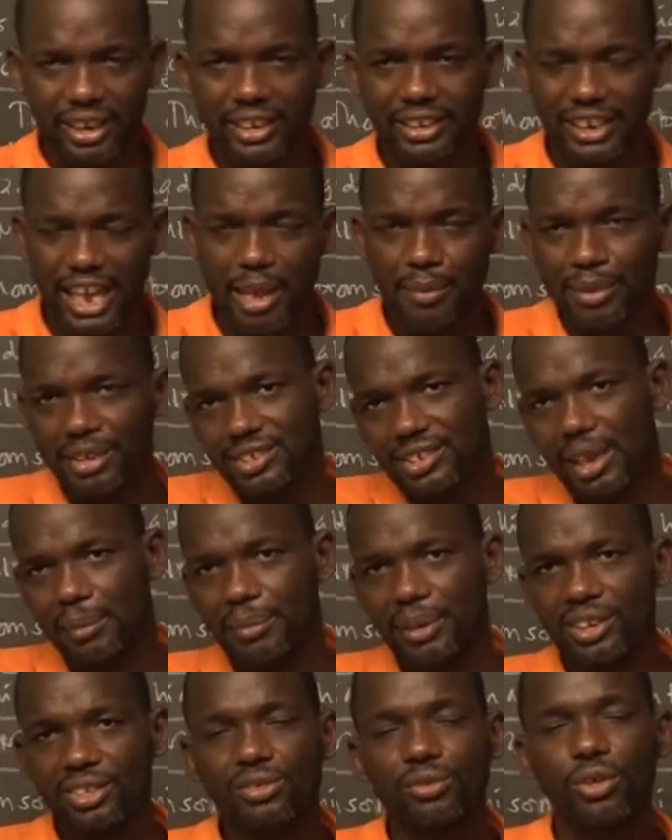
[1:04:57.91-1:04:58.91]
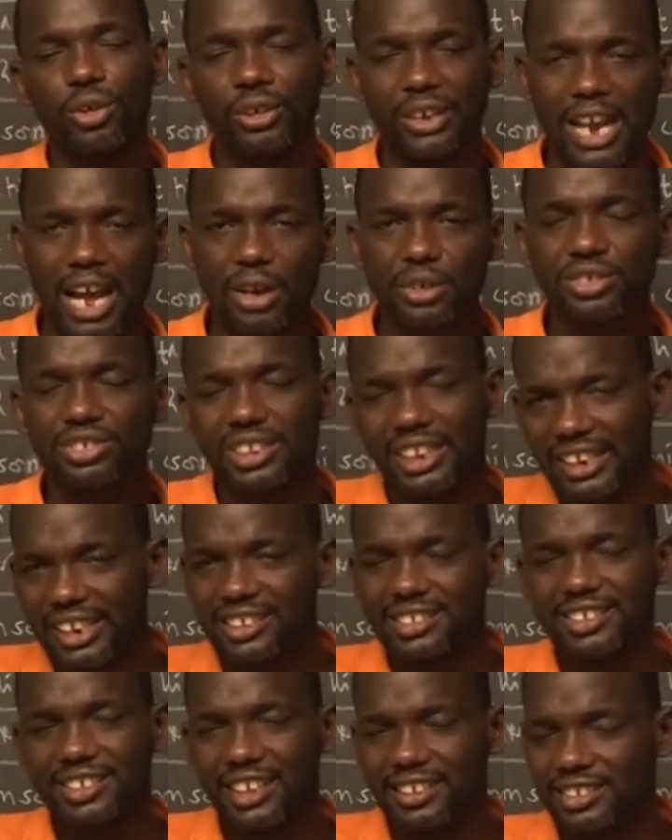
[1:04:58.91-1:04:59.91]
Then sometimes fall downs and then
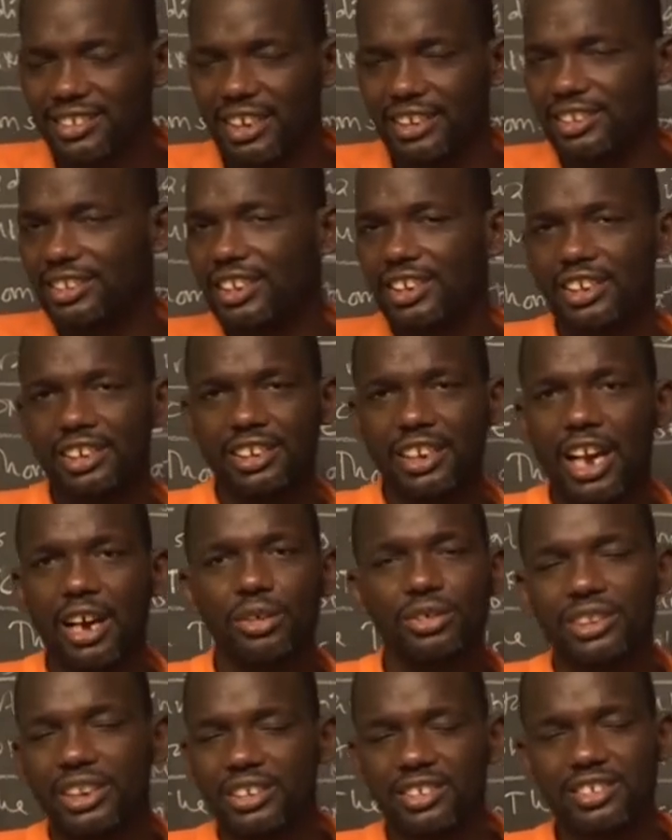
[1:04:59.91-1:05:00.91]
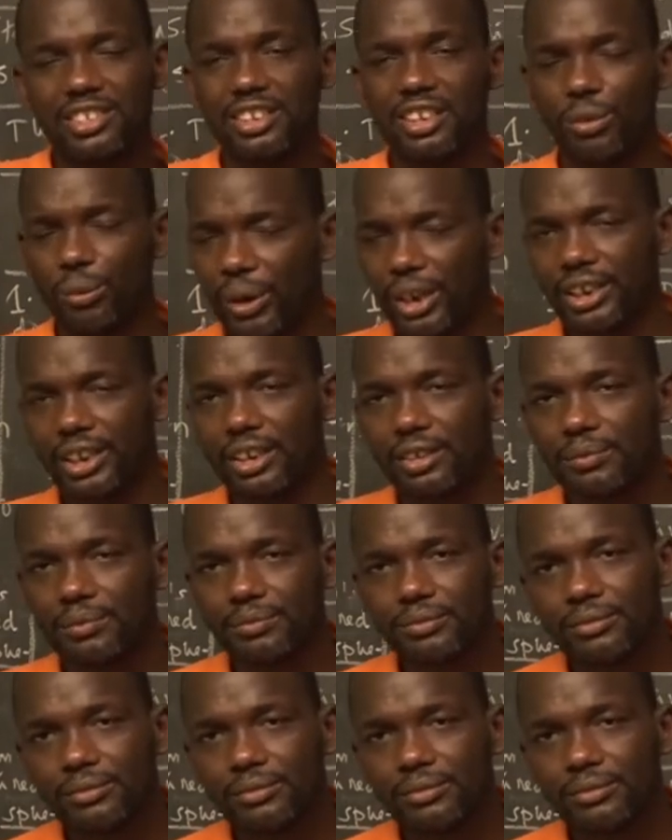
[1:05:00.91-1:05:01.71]
just they take it out and still working.